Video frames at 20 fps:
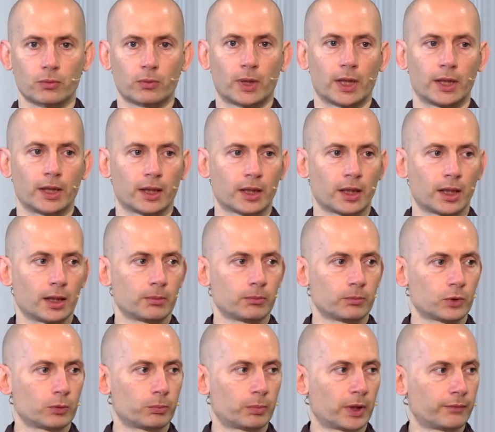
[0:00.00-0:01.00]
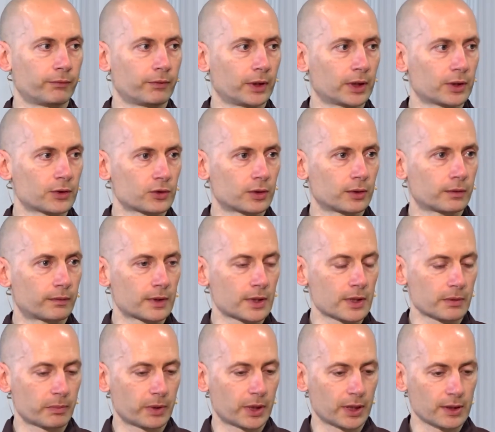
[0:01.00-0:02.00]
why I came to Plum Village in the
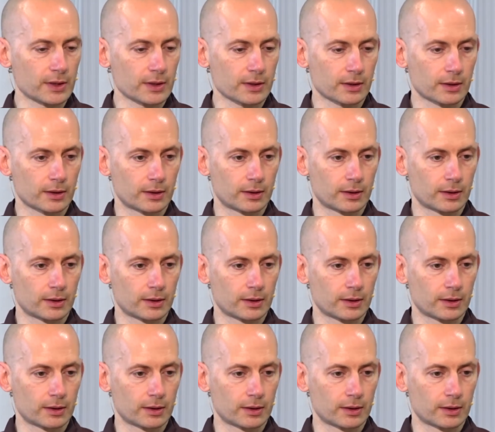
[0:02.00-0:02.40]
first place?